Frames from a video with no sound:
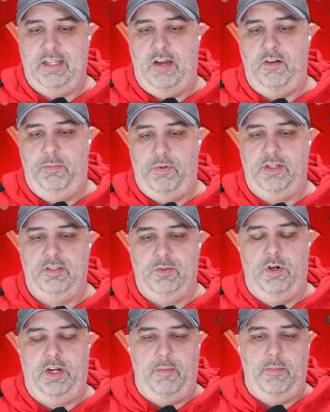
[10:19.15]
salary plus the
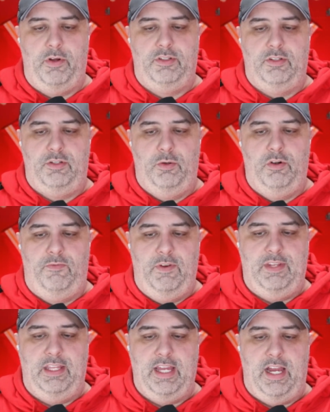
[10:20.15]
workout bonus of
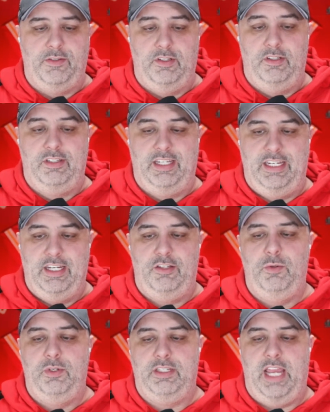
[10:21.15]
$250,000 to get
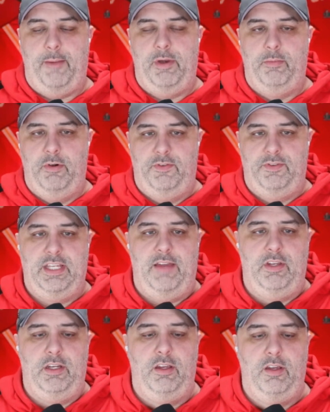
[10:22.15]
to his cap number of 7.